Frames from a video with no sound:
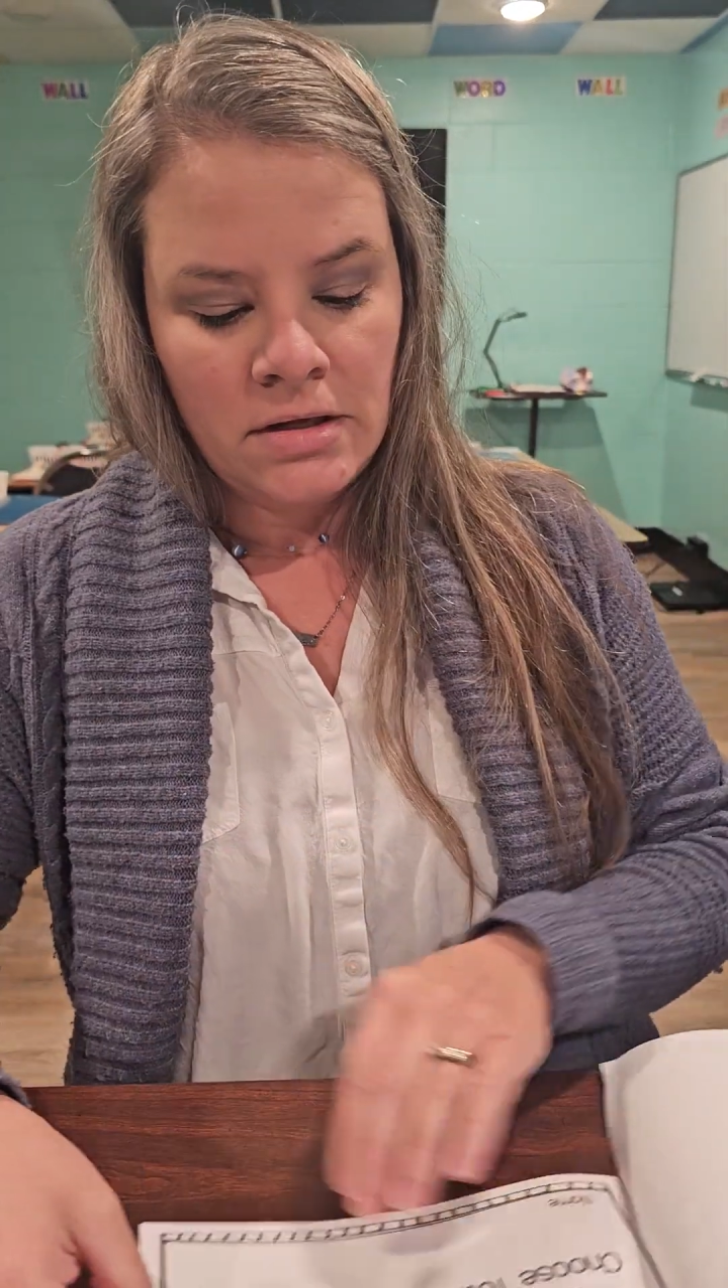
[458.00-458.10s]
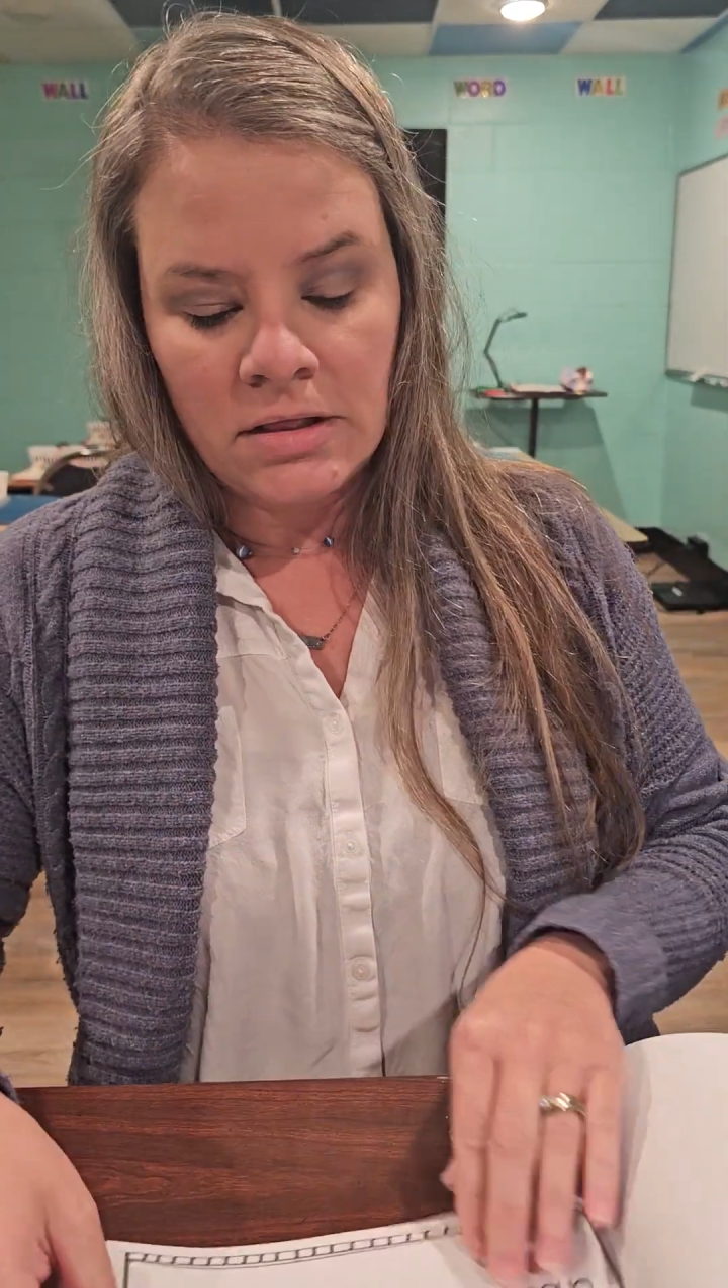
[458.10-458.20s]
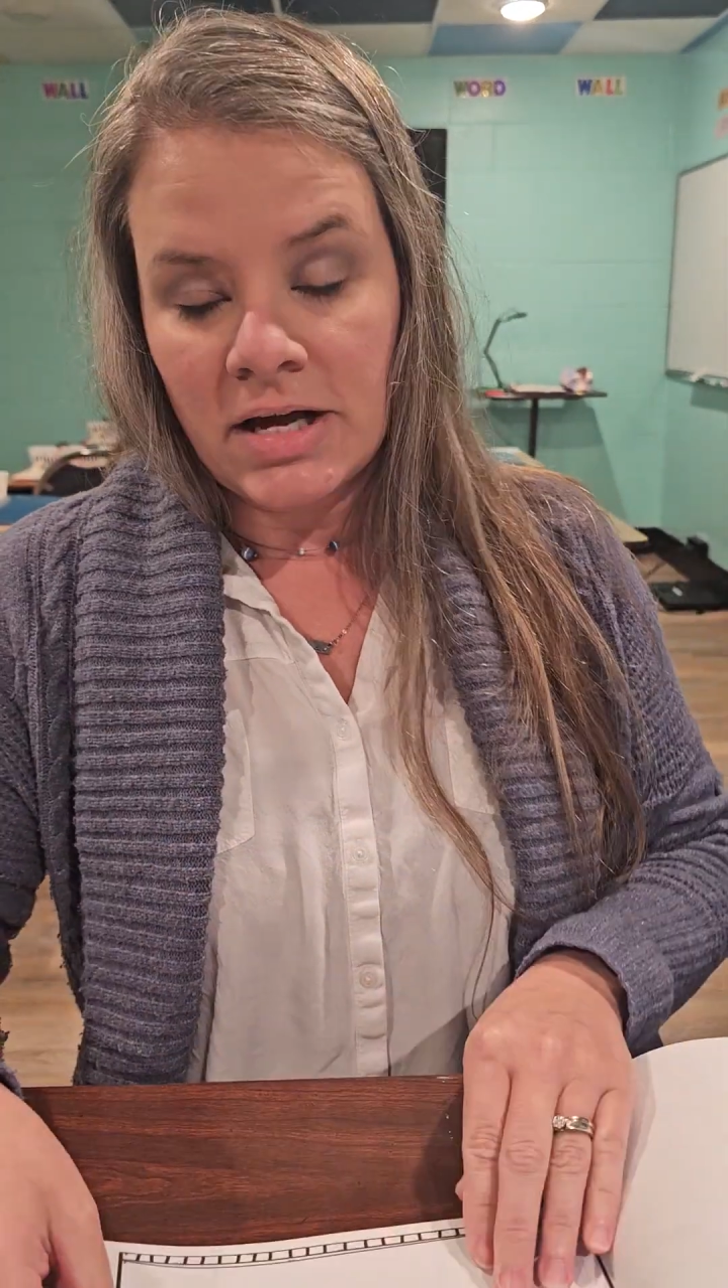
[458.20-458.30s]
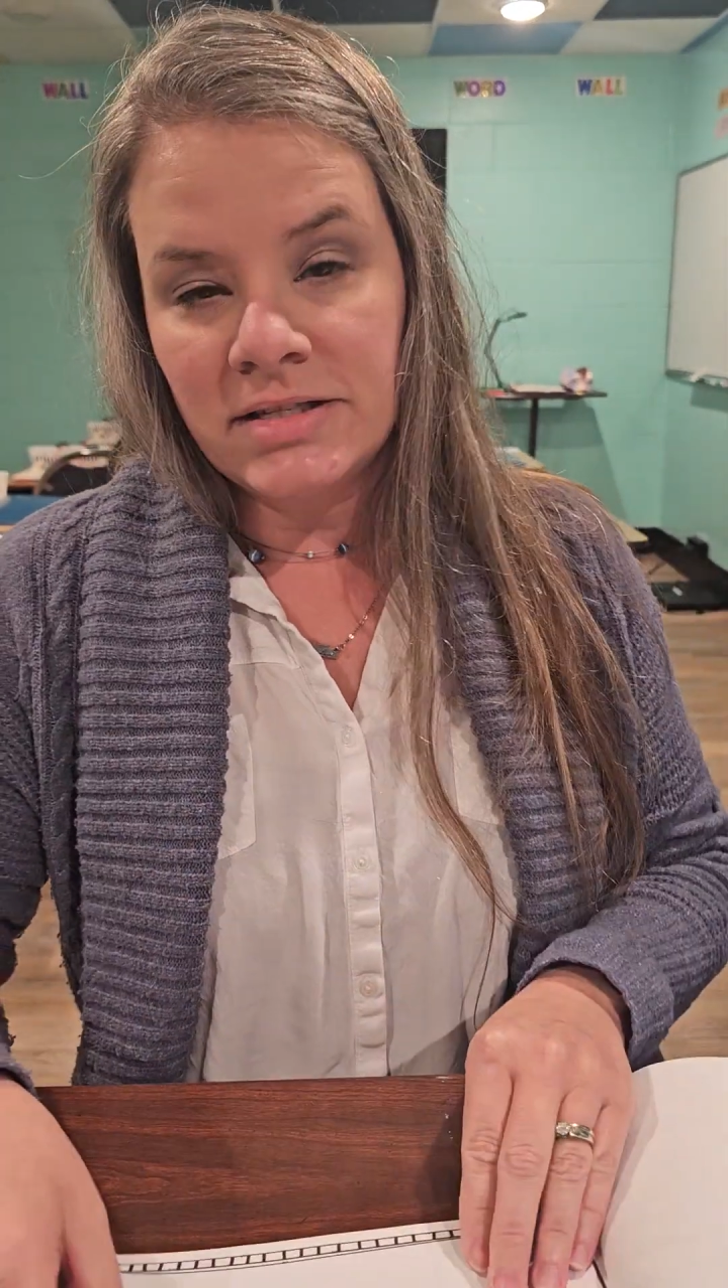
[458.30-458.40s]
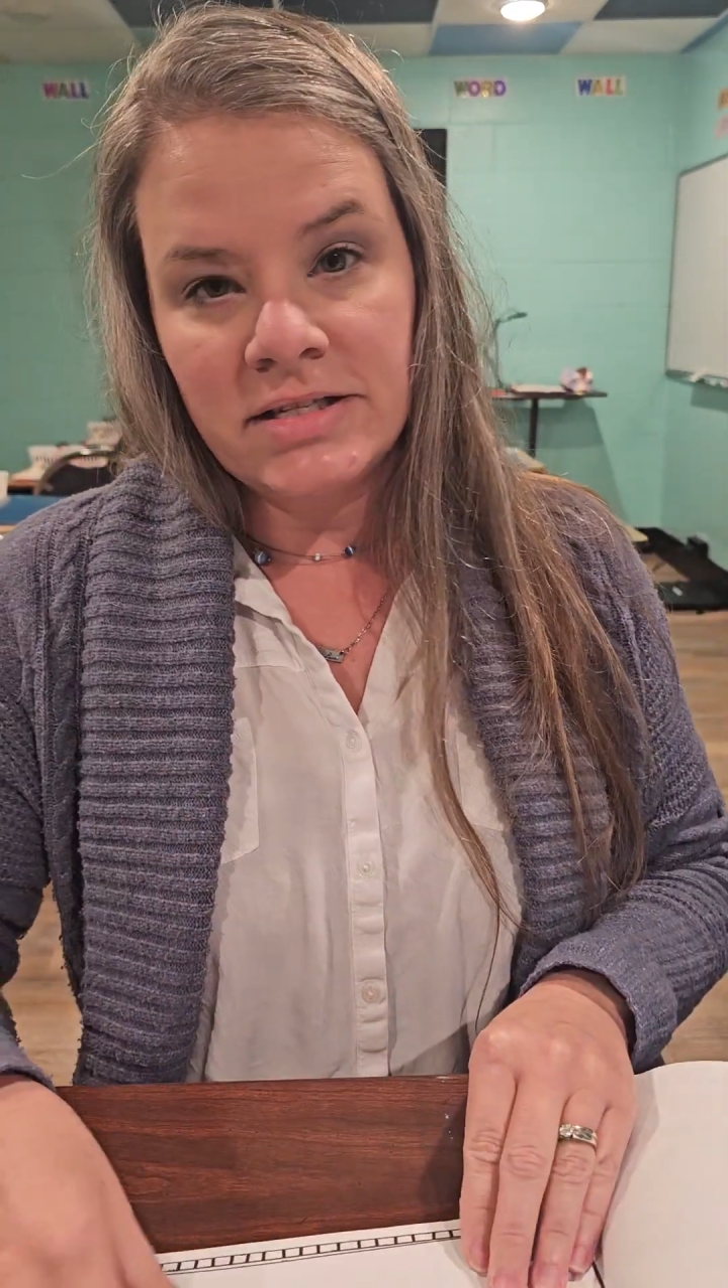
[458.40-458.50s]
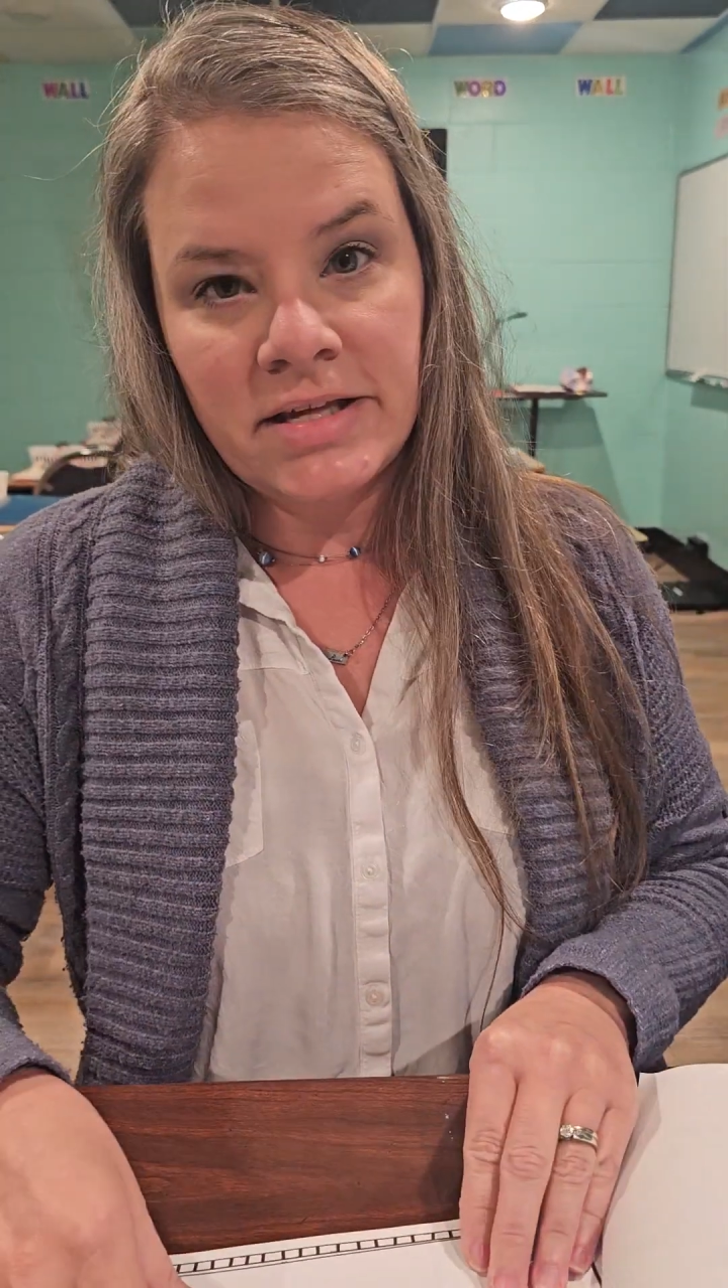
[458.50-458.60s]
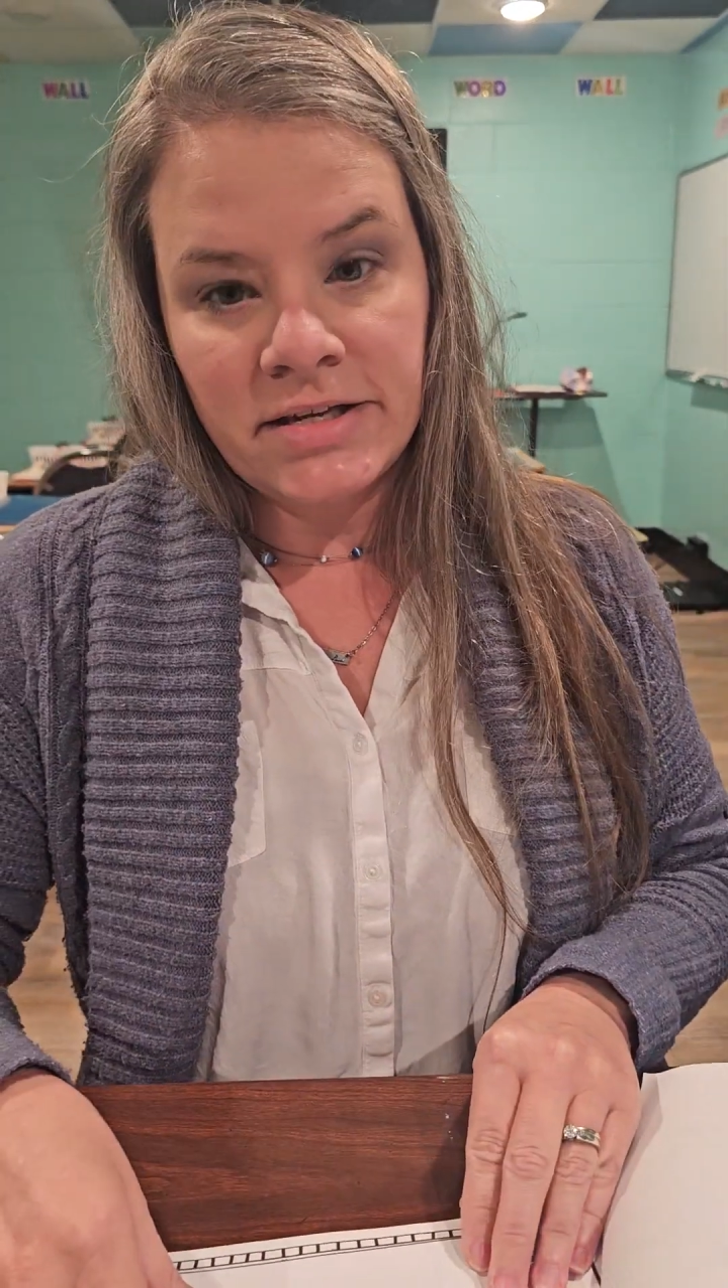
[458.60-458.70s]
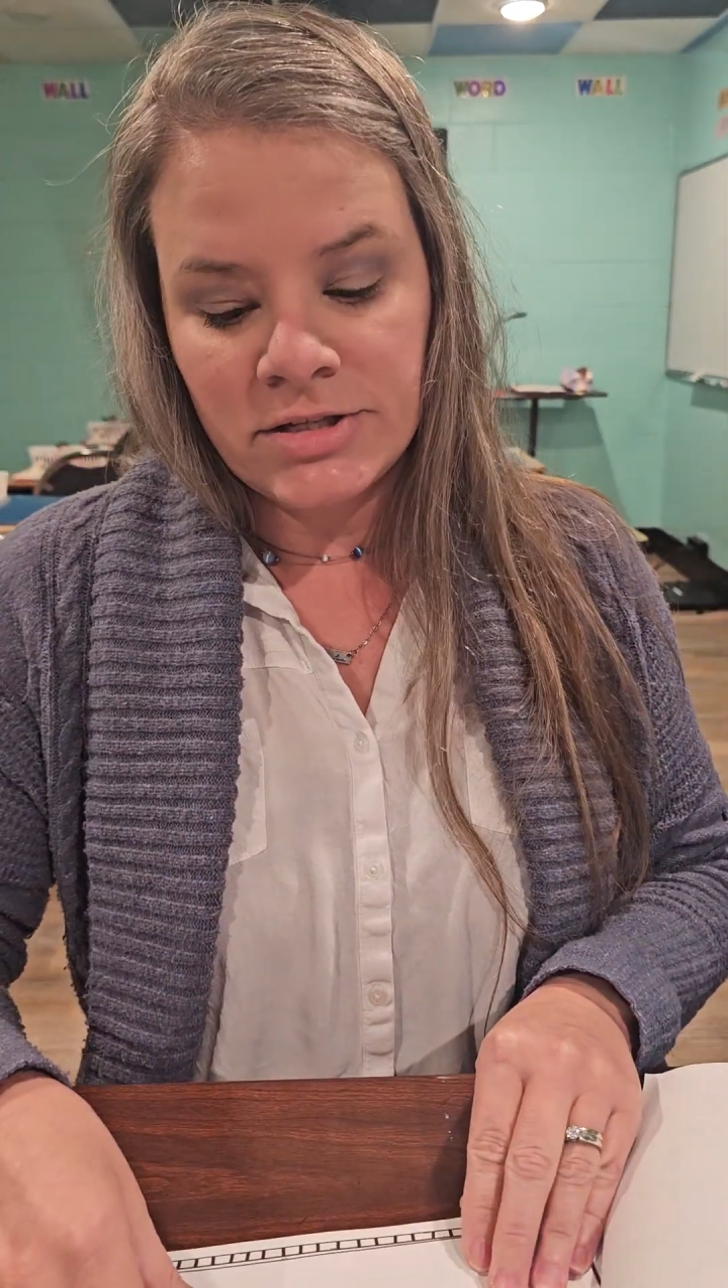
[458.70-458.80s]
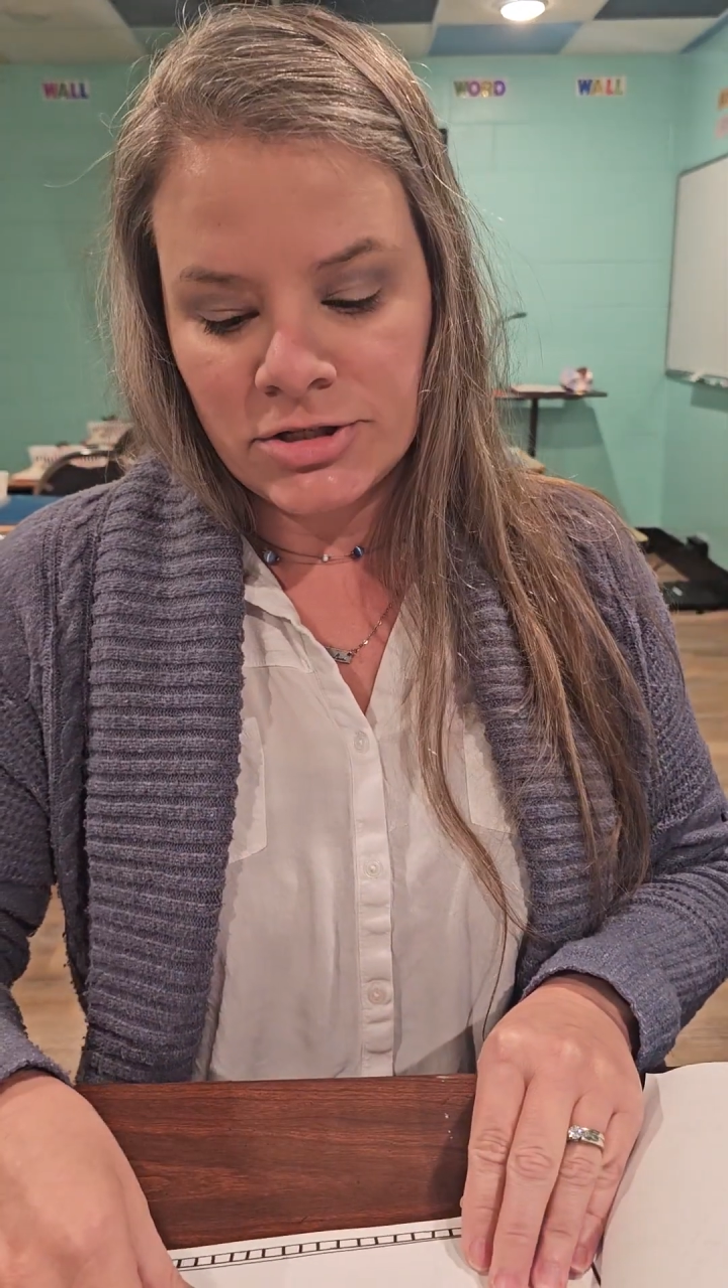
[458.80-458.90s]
Lots of things